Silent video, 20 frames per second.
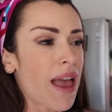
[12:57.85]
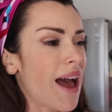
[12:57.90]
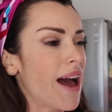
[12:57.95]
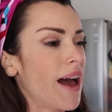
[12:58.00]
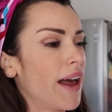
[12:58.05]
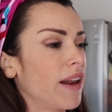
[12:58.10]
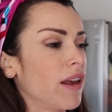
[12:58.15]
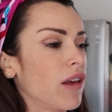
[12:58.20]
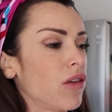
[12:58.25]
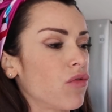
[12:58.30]

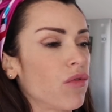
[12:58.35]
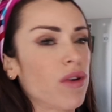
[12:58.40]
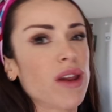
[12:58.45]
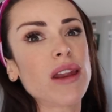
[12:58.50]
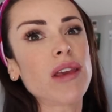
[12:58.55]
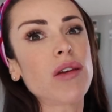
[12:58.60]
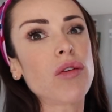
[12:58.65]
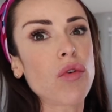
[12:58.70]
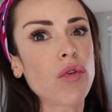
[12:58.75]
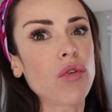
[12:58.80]
and it's
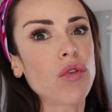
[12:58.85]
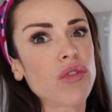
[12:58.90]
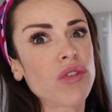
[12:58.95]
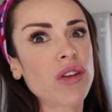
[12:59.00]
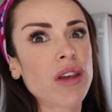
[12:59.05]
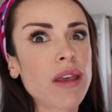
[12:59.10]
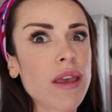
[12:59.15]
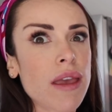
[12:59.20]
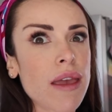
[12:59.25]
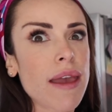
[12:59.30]
really good
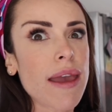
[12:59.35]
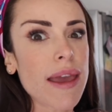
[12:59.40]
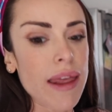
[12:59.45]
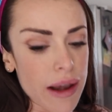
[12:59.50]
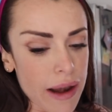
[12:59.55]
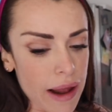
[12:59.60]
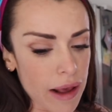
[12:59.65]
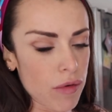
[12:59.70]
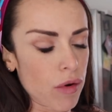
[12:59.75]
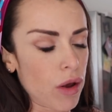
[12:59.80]

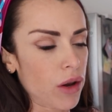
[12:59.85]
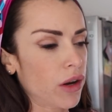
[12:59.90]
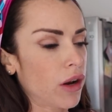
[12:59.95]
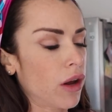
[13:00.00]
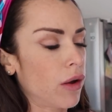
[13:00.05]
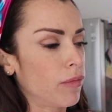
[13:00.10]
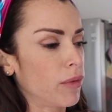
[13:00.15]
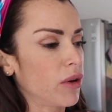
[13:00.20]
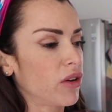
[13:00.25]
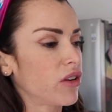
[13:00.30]
in an egg white
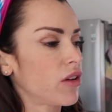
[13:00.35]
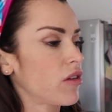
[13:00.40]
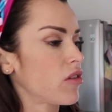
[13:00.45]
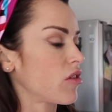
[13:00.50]
omelette,